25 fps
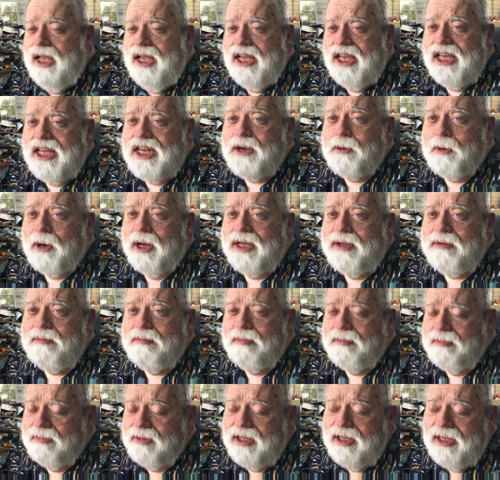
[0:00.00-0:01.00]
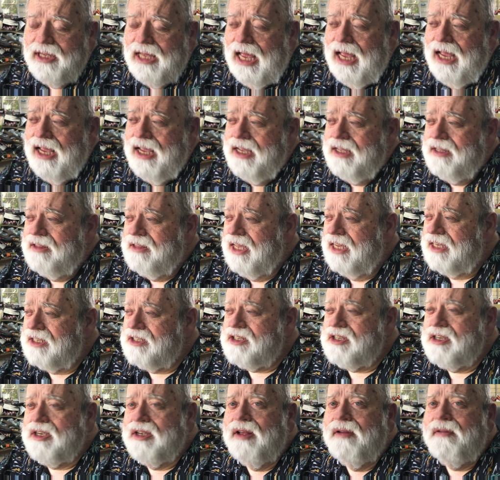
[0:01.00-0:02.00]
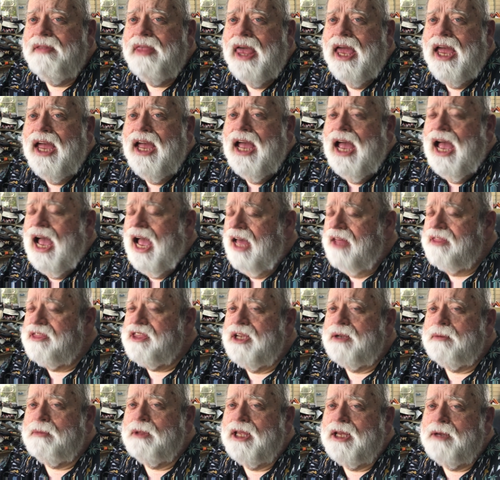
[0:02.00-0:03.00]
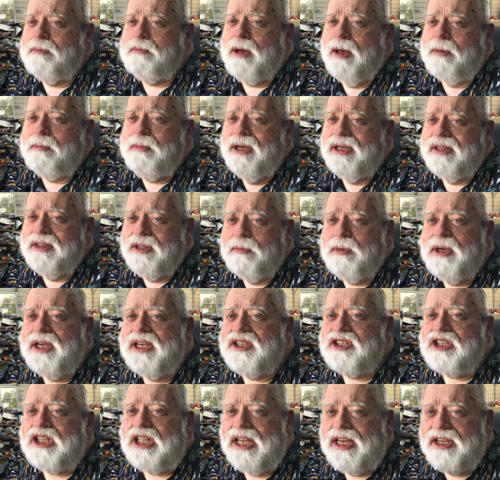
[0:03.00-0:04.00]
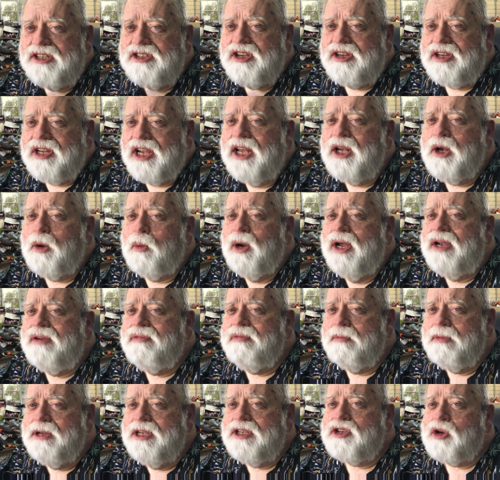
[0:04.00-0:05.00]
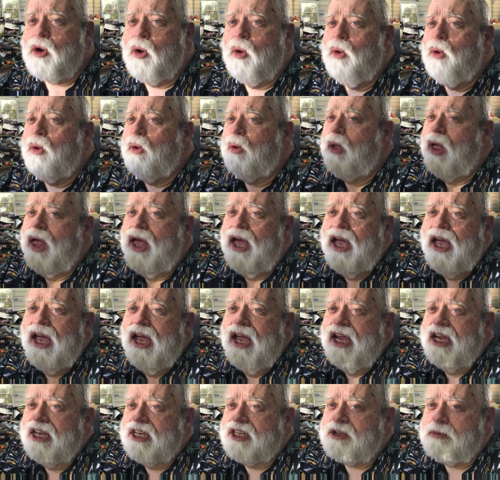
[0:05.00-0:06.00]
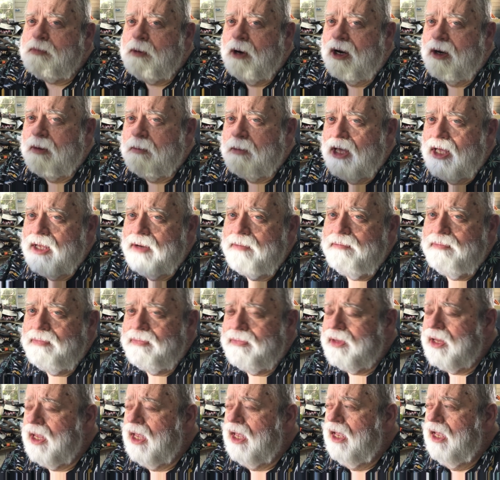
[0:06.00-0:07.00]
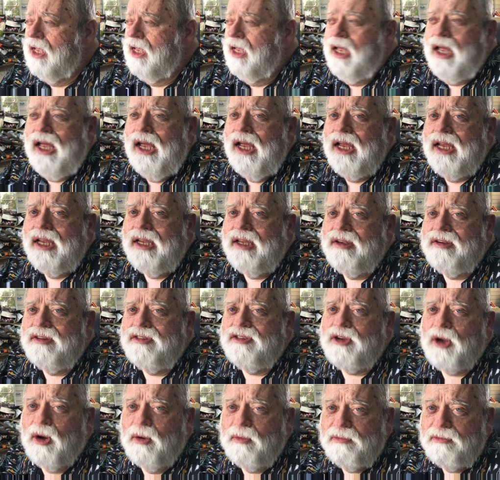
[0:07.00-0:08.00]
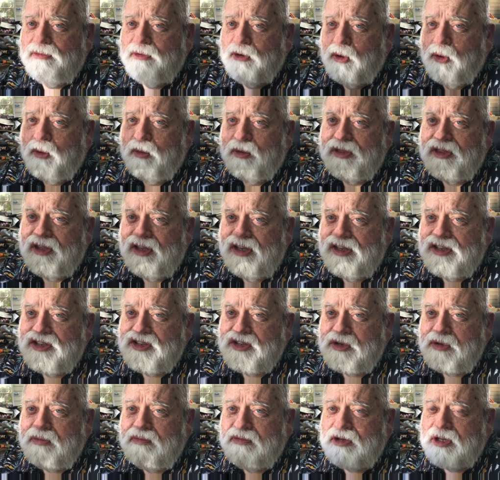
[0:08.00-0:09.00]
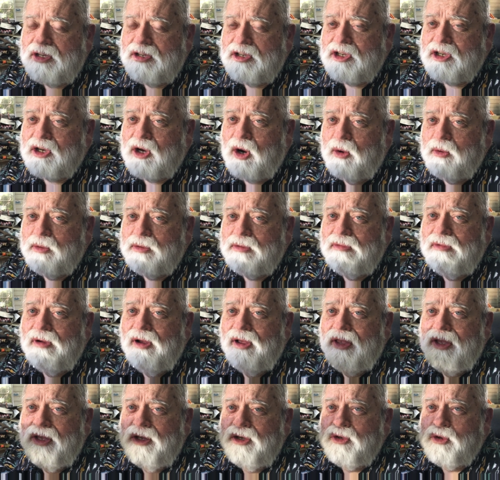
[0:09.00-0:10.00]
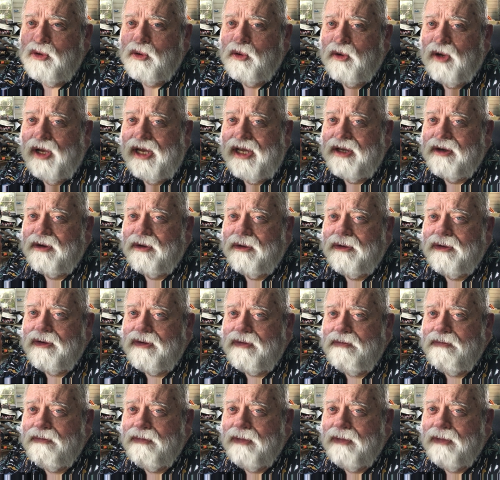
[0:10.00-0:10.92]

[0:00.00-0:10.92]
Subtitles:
Anyway, that's I think that the biggest lesson takeaway from this whole experiment is don't fool with this to coat tool handles.